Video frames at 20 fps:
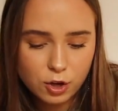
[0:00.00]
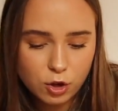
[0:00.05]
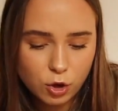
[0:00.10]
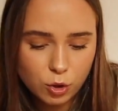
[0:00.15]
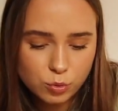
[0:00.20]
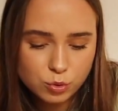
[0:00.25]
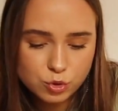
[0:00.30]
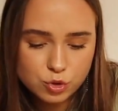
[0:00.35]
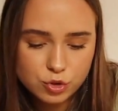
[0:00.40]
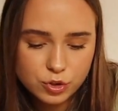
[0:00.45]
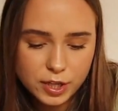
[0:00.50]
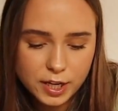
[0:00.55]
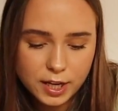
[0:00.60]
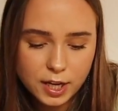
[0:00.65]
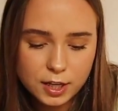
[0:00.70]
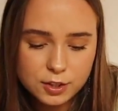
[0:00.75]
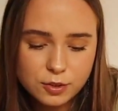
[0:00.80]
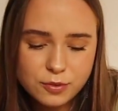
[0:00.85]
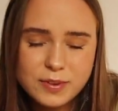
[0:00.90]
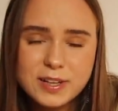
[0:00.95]
cold drink.
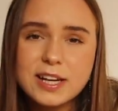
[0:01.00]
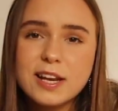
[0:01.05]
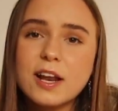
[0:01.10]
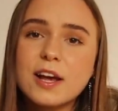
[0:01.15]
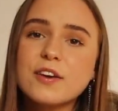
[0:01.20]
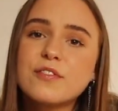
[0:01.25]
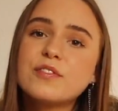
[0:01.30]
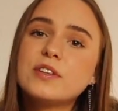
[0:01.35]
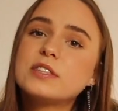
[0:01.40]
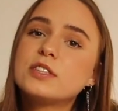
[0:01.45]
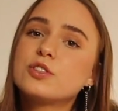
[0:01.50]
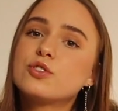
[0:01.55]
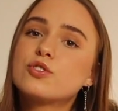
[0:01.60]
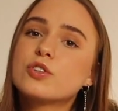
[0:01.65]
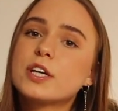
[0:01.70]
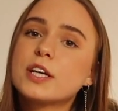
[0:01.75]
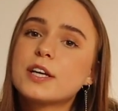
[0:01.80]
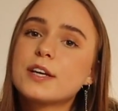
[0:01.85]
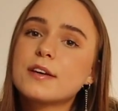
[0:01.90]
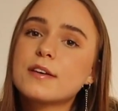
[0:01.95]
I don't really like fizzy
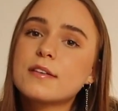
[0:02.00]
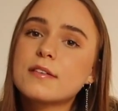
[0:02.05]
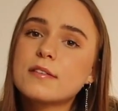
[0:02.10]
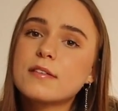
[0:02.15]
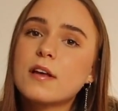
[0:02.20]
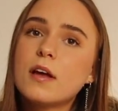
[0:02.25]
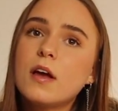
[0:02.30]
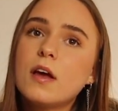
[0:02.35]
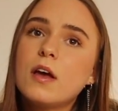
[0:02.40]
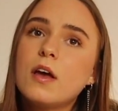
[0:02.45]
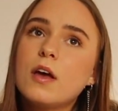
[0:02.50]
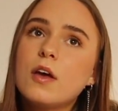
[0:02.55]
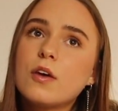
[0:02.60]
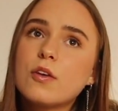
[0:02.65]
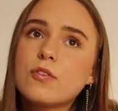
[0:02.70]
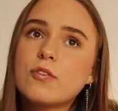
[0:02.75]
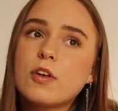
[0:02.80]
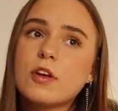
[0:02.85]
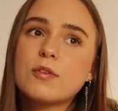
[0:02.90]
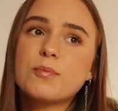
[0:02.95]
drinks,
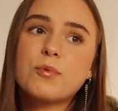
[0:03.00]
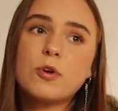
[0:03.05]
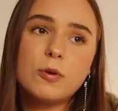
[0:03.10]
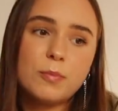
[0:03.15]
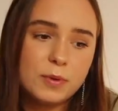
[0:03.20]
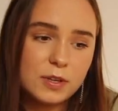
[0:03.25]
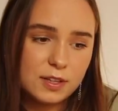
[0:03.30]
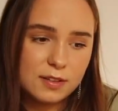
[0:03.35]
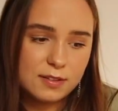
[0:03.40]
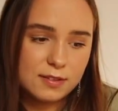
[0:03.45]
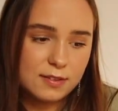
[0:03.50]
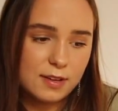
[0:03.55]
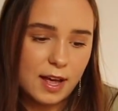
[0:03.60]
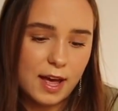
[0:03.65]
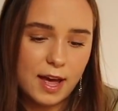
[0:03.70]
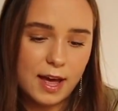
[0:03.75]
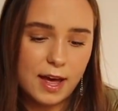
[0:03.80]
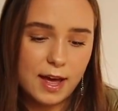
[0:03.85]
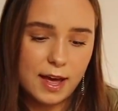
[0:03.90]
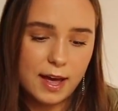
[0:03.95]
so I'd probably
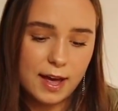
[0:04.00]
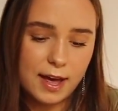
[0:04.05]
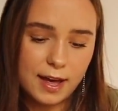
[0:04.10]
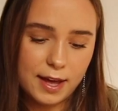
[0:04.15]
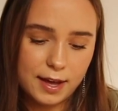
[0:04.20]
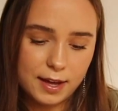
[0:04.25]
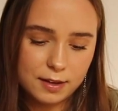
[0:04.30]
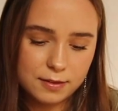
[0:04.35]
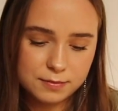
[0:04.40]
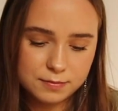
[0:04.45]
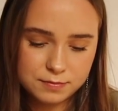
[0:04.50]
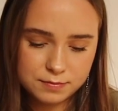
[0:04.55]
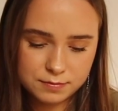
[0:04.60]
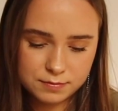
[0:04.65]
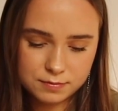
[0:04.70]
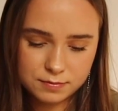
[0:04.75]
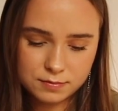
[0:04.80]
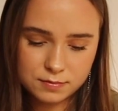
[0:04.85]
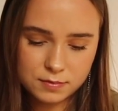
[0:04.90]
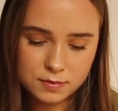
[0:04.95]
say,
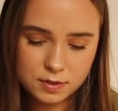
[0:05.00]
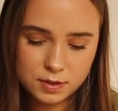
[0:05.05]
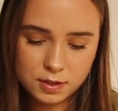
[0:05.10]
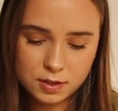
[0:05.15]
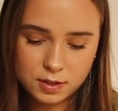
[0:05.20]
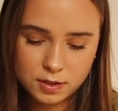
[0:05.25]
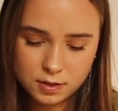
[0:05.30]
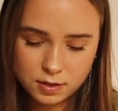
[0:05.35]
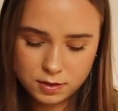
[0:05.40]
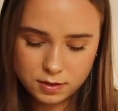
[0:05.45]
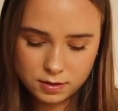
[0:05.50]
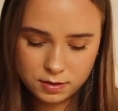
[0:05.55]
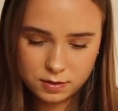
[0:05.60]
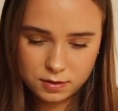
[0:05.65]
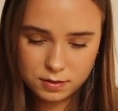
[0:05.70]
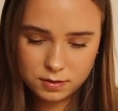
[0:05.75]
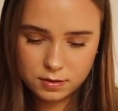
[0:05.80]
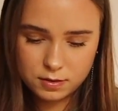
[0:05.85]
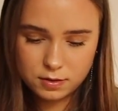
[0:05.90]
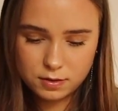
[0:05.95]

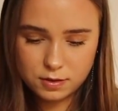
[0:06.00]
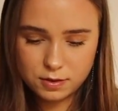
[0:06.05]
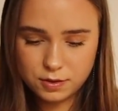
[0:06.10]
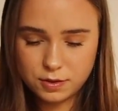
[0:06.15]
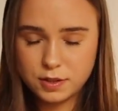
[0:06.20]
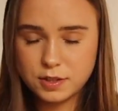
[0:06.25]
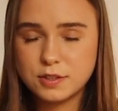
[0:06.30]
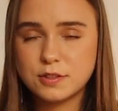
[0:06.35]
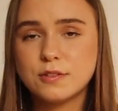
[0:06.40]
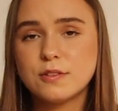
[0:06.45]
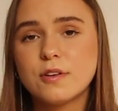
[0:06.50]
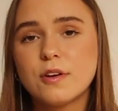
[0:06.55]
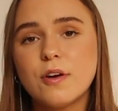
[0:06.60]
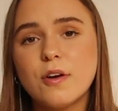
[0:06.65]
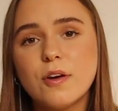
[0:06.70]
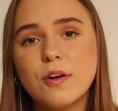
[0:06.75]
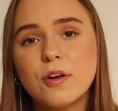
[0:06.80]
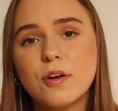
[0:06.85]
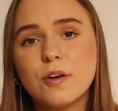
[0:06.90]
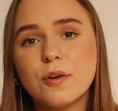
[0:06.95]
I don't
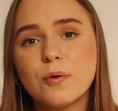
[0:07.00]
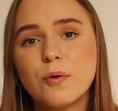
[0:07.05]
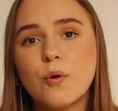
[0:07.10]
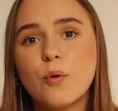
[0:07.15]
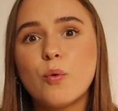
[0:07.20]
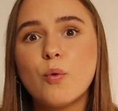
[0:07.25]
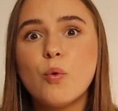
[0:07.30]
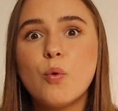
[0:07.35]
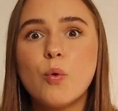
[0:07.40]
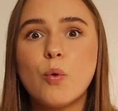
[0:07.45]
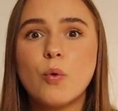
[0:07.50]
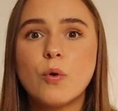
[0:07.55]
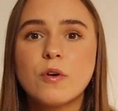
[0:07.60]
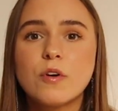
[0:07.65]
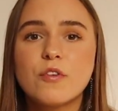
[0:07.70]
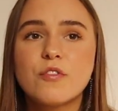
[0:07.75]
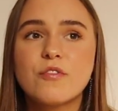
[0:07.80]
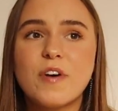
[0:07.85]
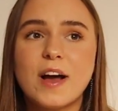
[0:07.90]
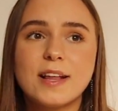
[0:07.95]
know. Oh,
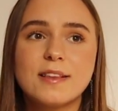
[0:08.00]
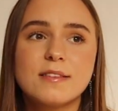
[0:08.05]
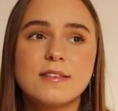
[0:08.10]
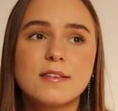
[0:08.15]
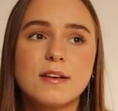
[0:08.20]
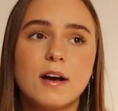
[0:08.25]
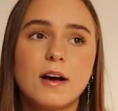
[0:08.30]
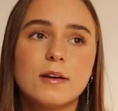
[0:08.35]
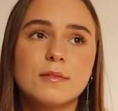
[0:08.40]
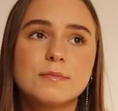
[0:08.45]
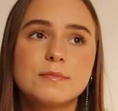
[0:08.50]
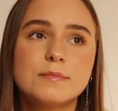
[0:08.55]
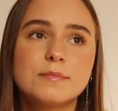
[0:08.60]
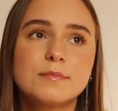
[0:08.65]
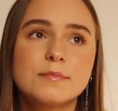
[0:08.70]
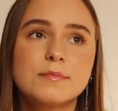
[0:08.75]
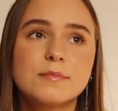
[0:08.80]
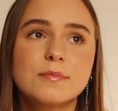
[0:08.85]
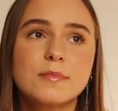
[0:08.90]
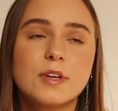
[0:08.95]
Fanta.
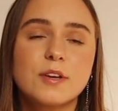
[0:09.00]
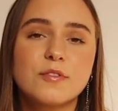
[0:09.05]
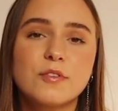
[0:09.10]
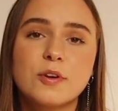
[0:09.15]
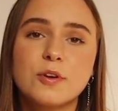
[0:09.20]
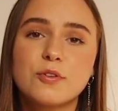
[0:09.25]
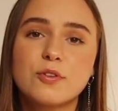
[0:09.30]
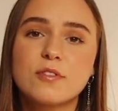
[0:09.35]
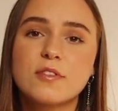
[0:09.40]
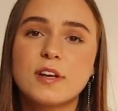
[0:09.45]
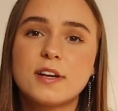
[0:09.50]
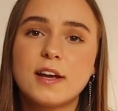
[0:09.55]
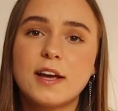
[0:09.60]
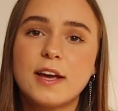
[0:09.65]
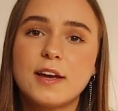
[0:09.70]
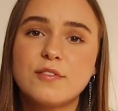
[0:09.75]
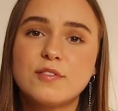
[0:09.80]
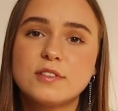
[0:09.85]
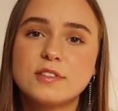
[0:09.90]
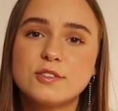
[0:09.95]
Even though I just said I
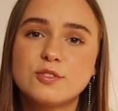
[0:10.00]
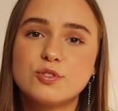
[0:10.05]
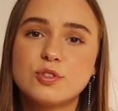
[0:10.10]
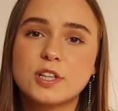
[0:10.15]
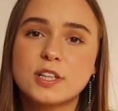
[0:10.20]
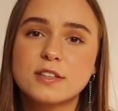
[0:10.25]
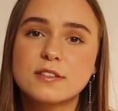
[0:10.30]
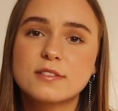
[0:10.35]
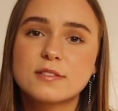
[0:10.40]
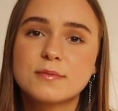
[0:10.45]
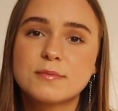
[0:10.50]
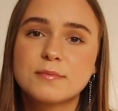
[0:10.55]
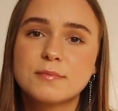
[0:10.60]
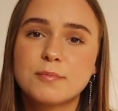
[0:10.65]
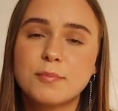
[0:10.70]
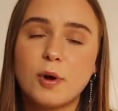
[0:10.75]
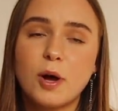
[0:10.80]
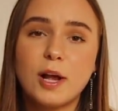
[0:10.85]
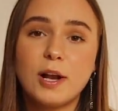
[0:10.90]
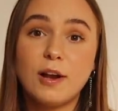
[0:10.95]
hate fizzy drinks,
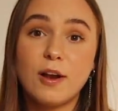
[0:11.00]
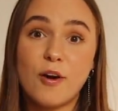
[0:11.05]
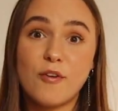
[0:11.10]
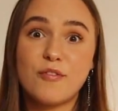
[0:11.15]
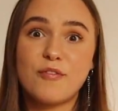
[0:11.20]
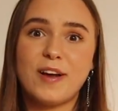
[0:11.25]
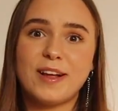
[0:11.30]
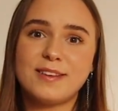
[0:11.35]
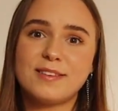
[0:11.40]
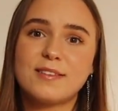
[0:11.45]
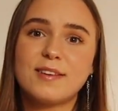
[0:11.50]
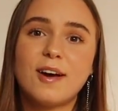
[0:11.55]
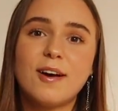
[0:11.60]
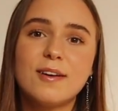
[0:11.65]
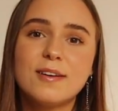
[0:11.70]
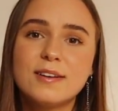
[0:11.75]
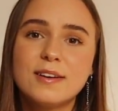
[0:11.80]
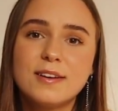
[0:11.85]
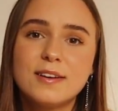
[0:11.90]
but I love Fanta.